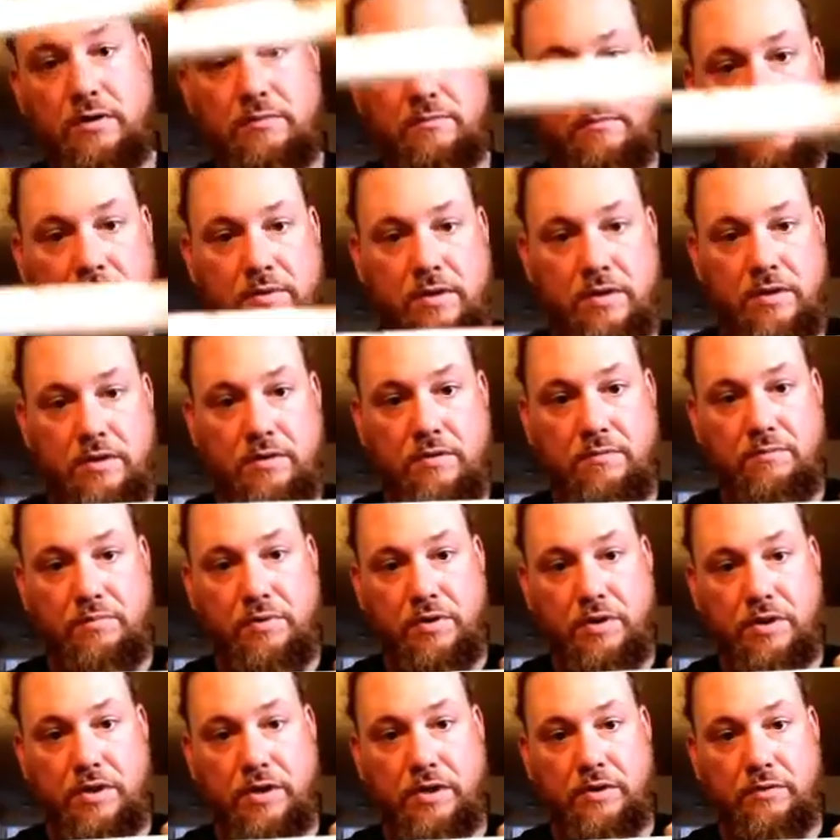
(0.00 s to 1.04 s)
it up,
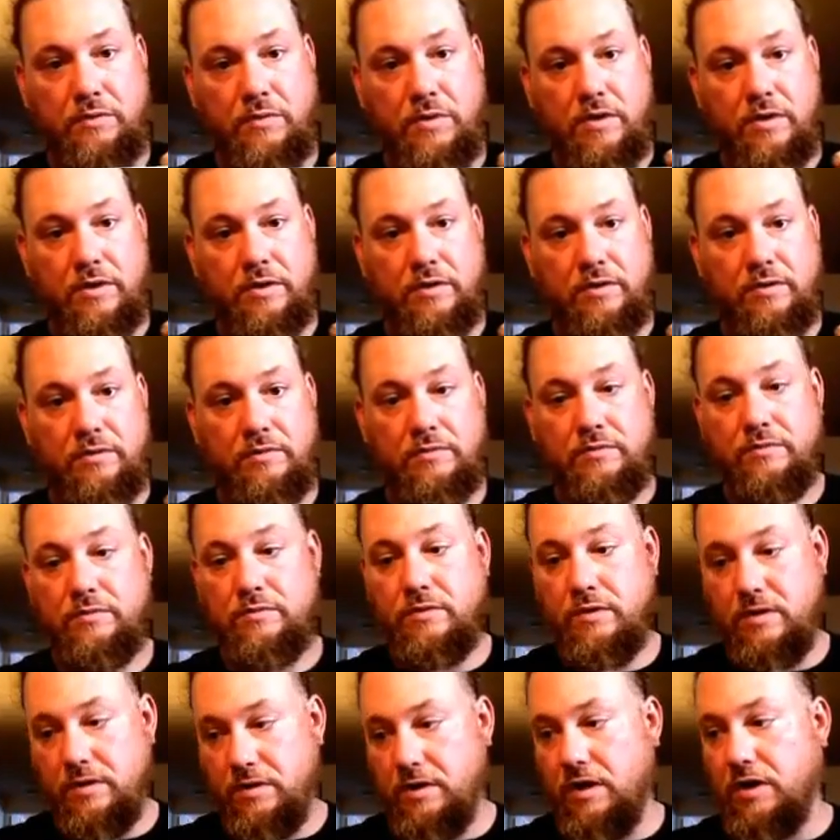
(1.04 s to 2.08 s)
put it on the water.
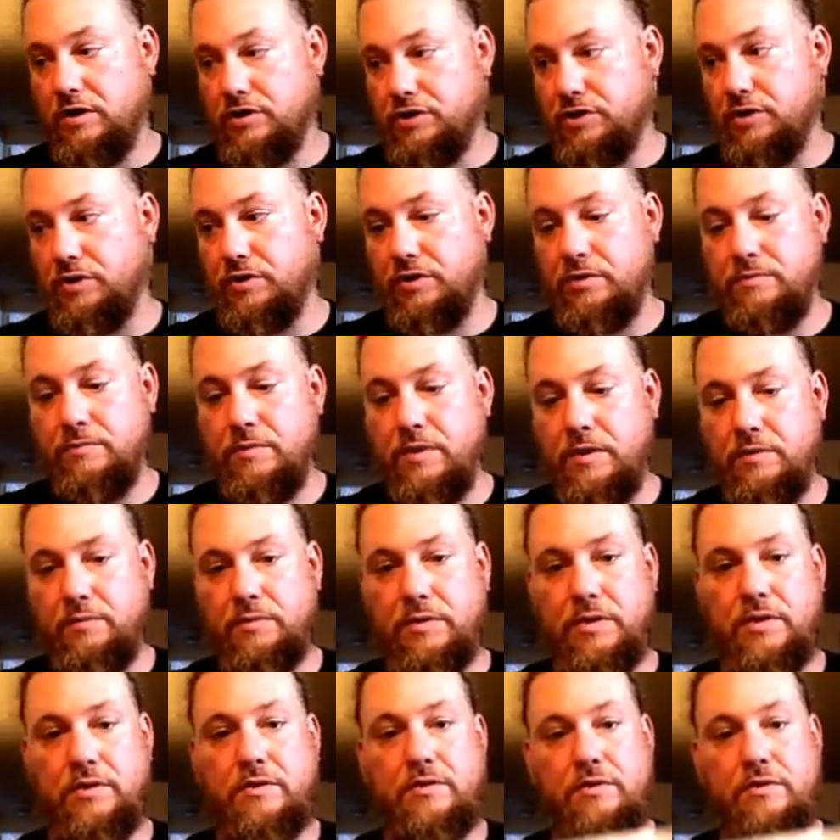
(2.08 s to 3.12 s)
I'll show you in a minute with